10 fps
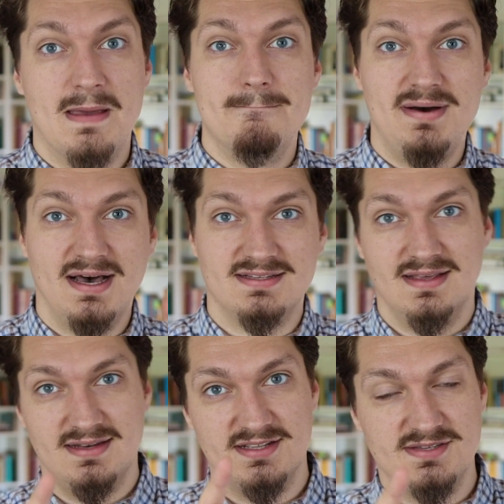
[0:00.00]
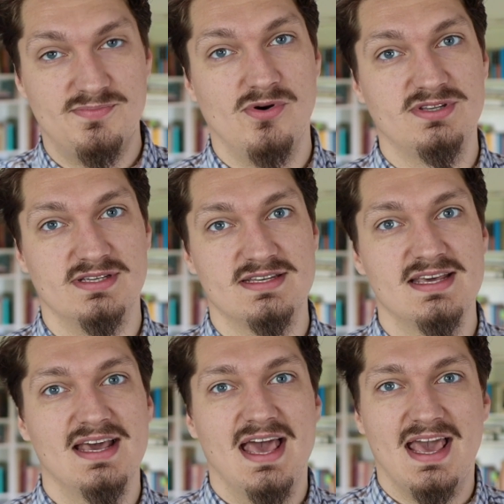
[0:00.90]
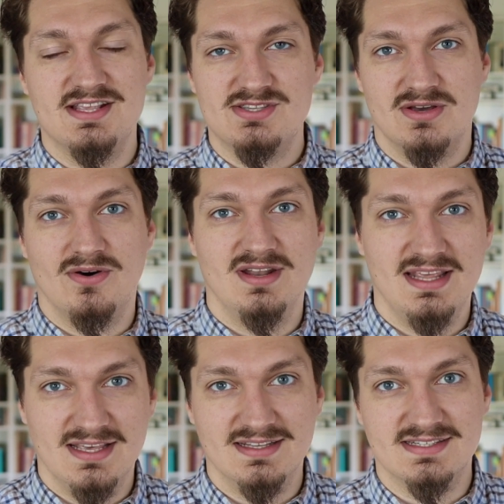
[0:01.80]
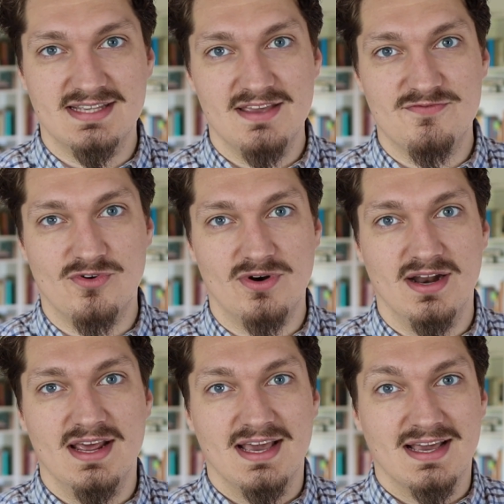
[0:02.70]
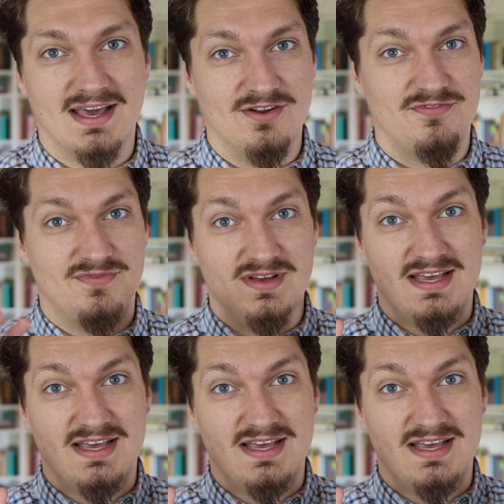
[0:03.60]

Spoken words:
But, and that's important, it's only the same for kind of